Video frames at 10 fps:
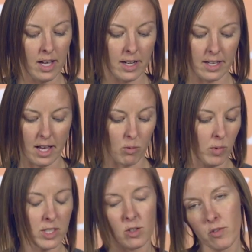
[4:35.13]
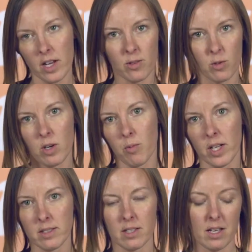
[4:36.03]
And again, once you've gone through it
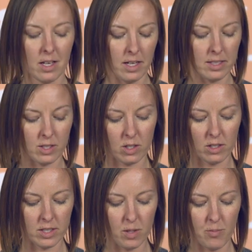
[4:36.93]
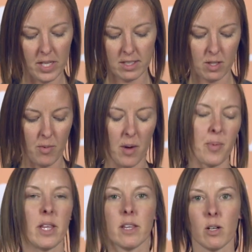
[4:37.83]
once, it's good to mix them
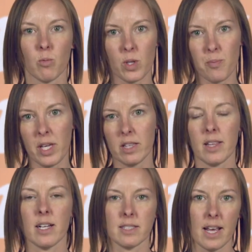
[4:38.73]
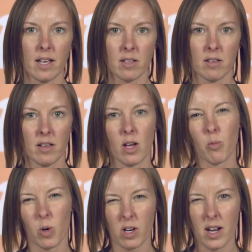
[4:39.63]
up and then repeat that deck
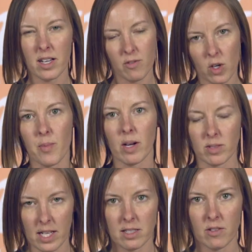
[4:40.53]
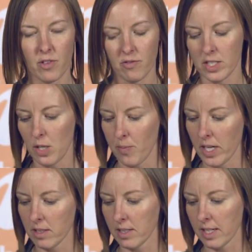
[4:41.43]
and work on it for about 10 to 15
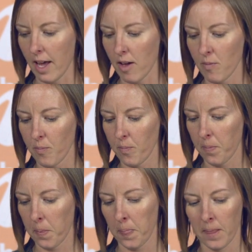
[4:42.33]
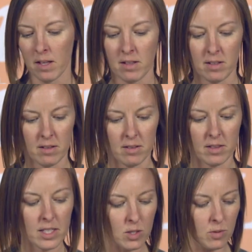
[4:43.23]
minutes a day.
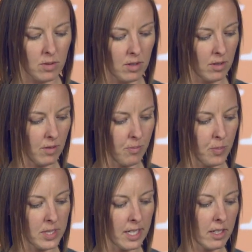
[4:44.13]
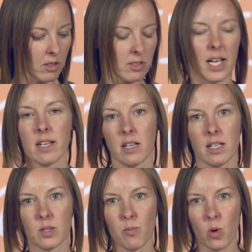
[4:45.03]
This particular deck
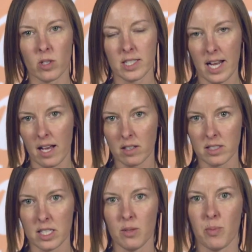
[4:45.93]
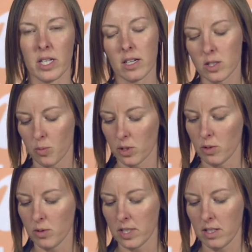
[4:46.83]
is more challenging because we're
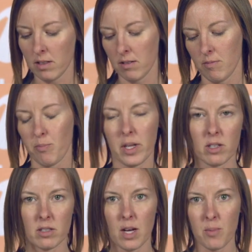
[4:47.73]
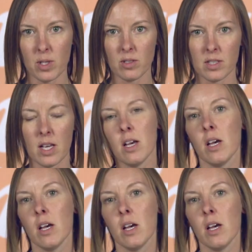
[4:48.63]
using bigger numbers,